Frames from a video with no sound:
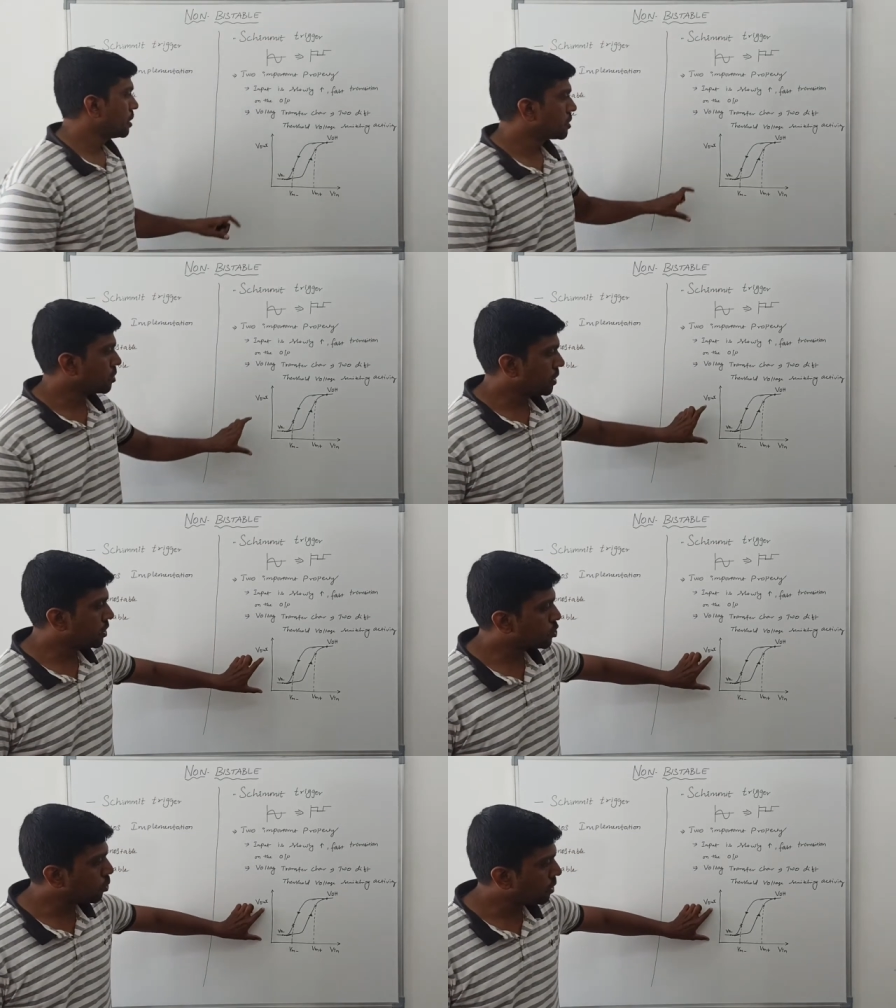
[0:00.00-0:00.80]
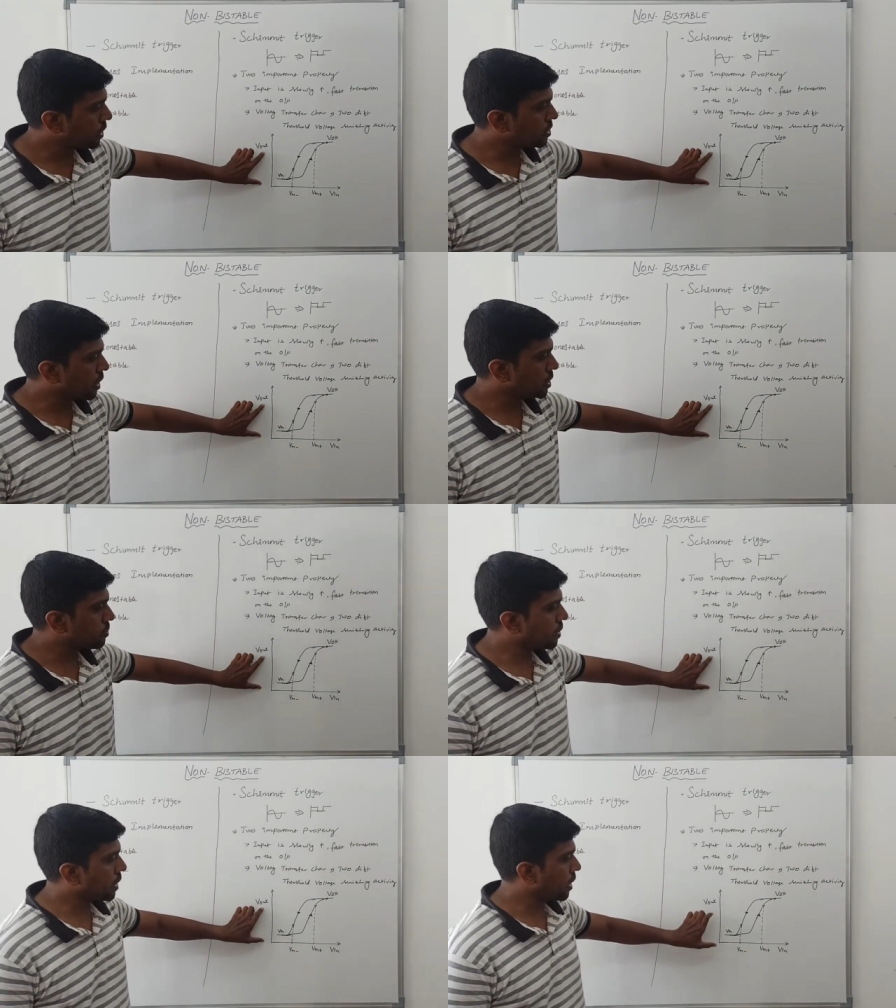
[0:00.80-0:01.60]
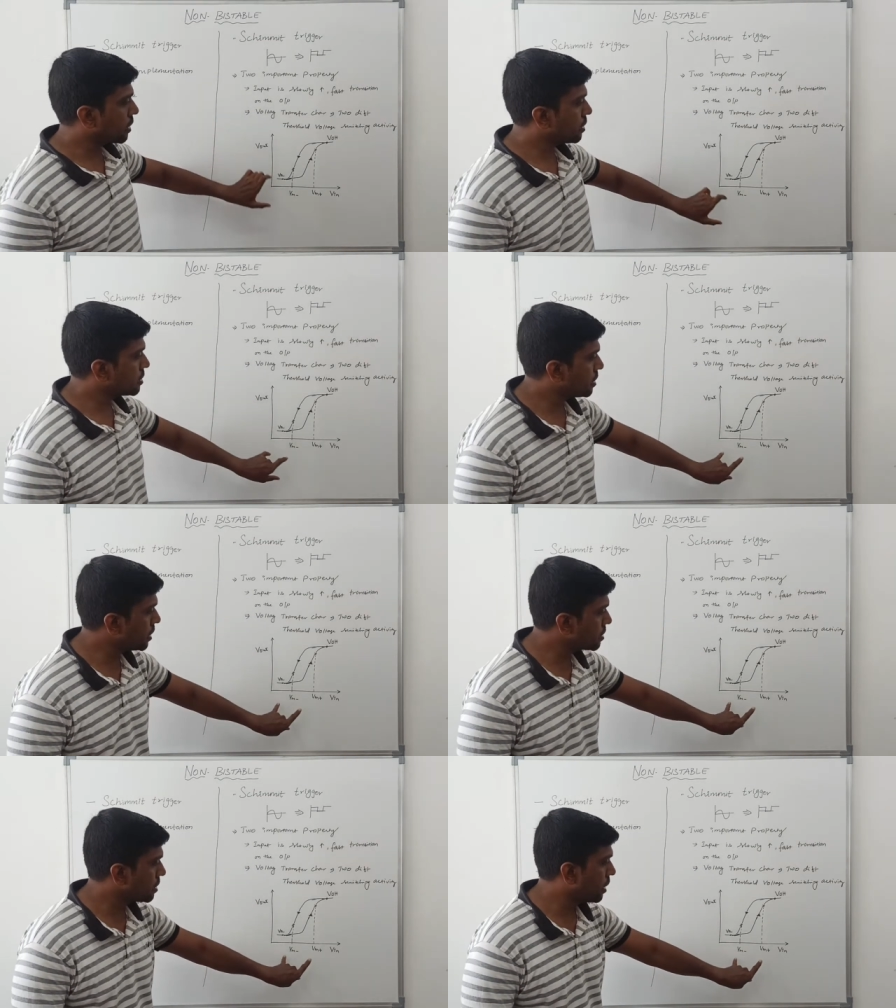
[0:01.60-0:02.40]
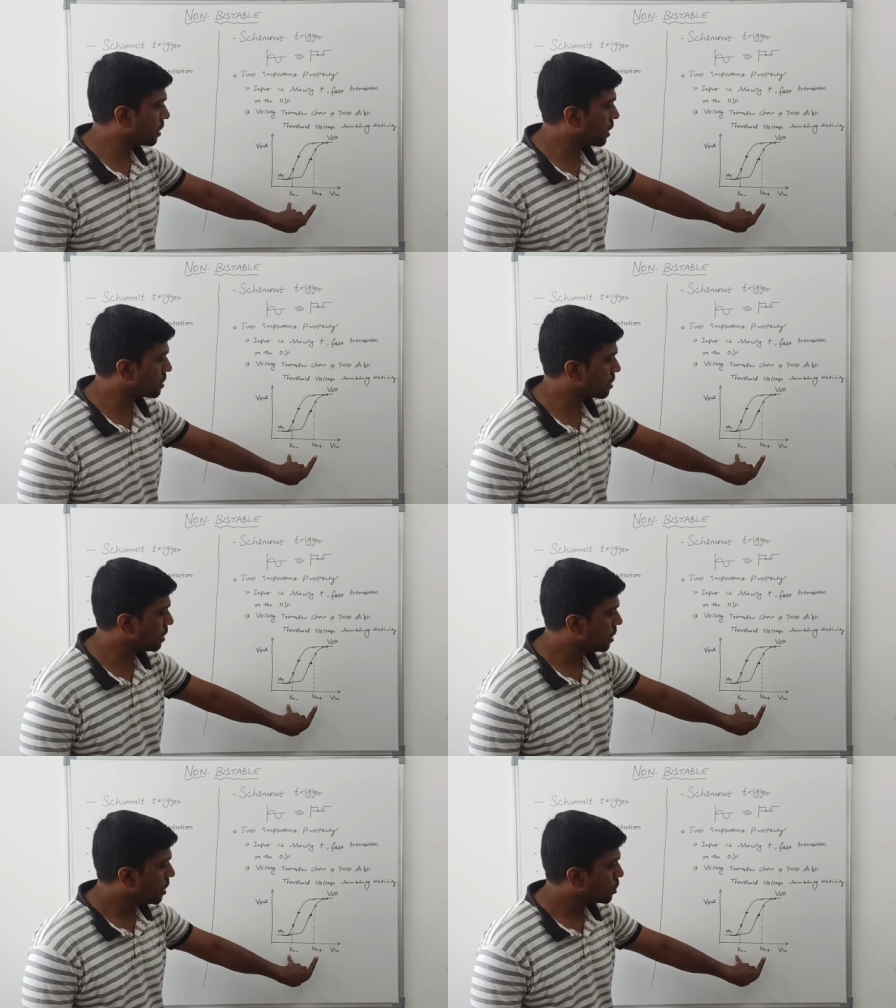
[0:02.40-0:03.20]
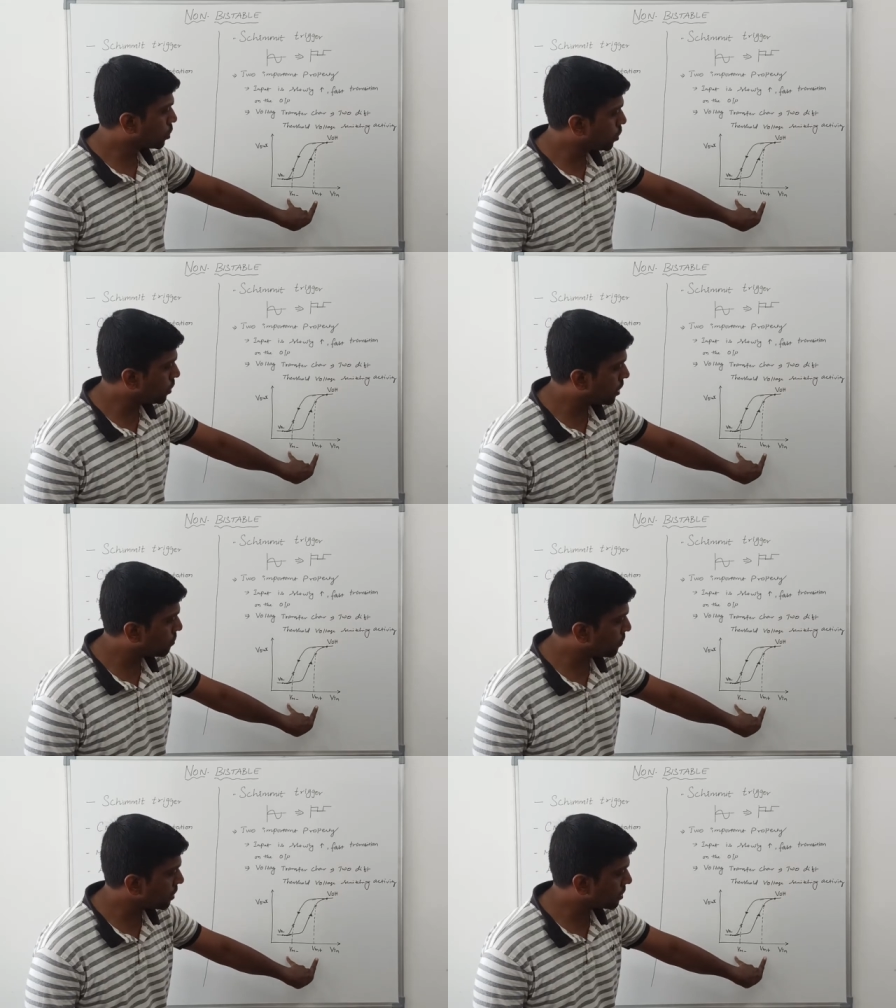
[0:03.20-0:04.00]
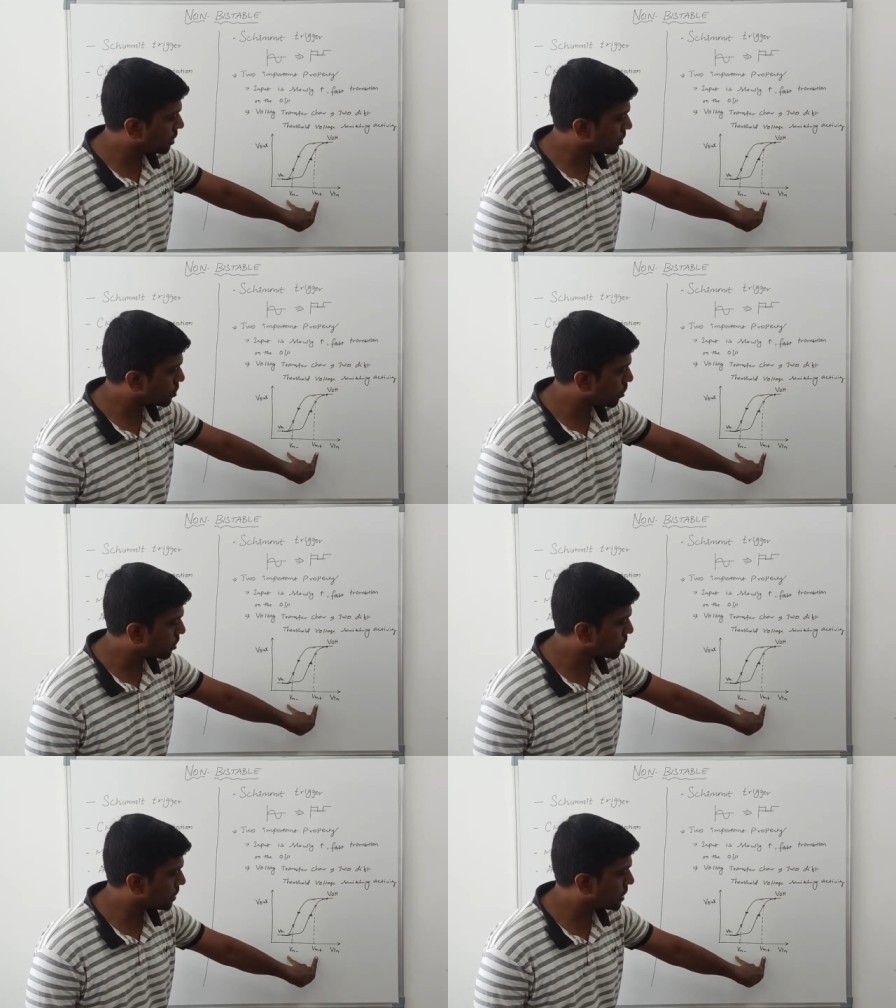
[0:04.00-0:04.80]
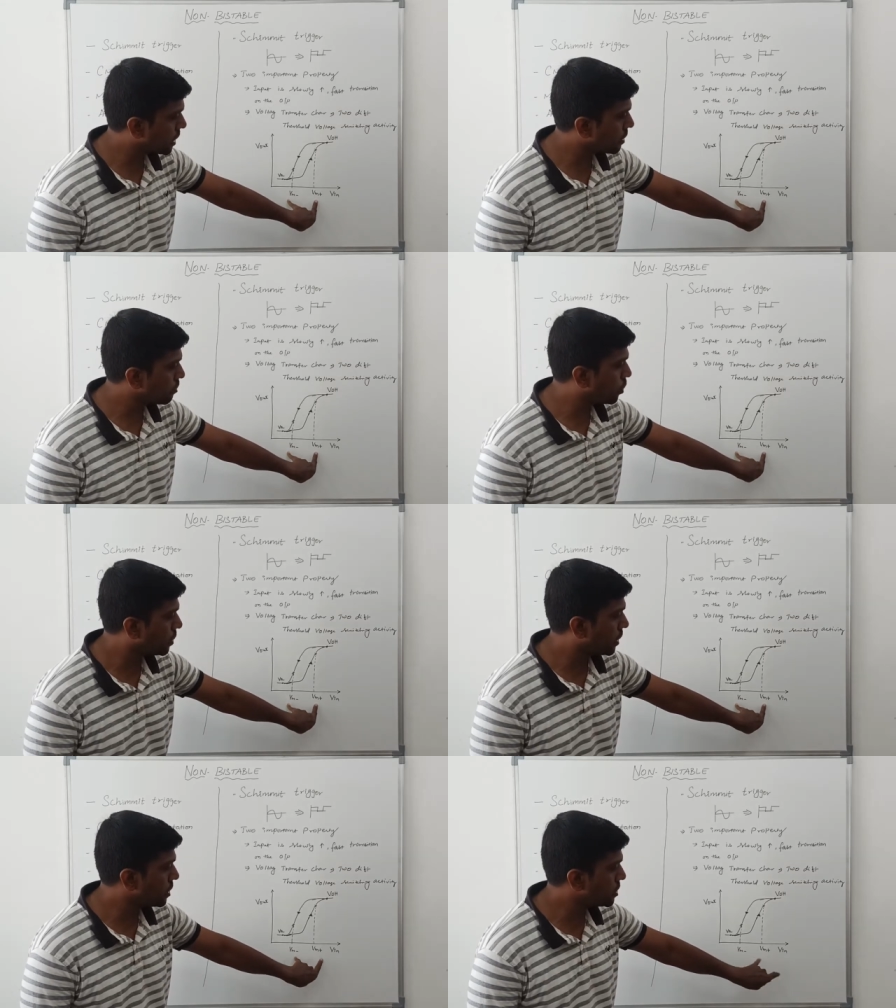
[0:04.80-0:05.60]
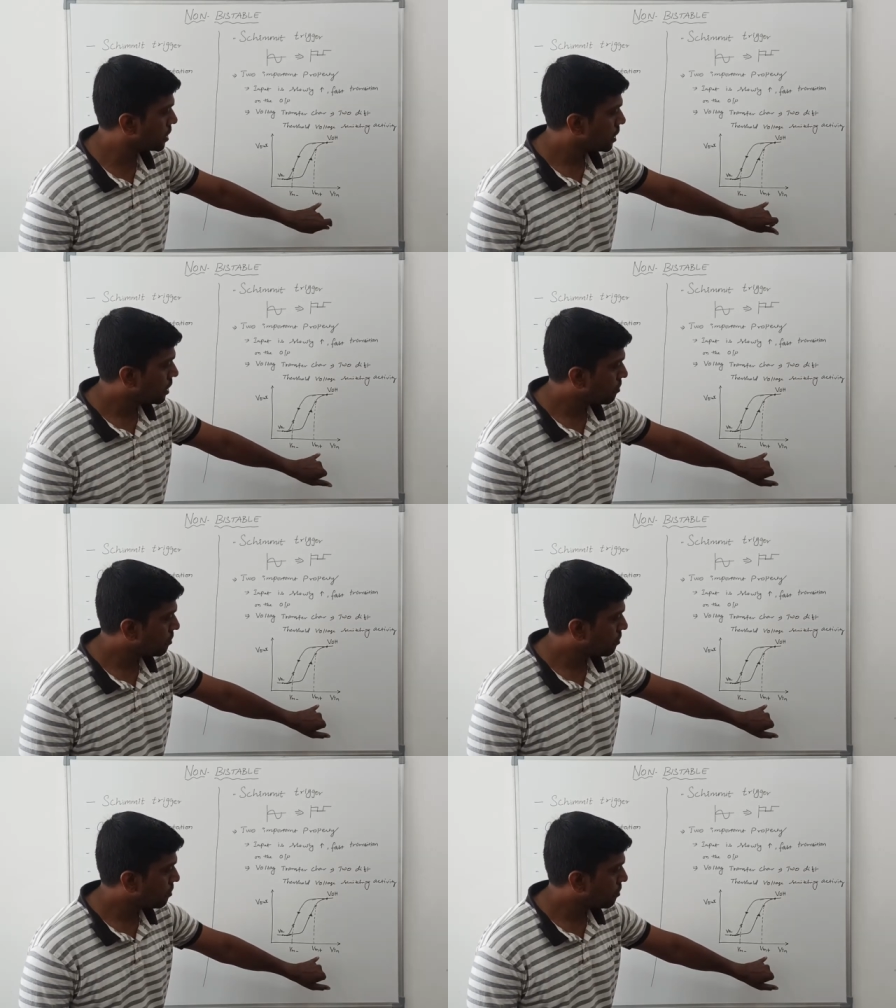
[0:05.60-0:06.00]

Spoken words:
So in this voltage transfer characteristics, it has a two different threshold switching voltage,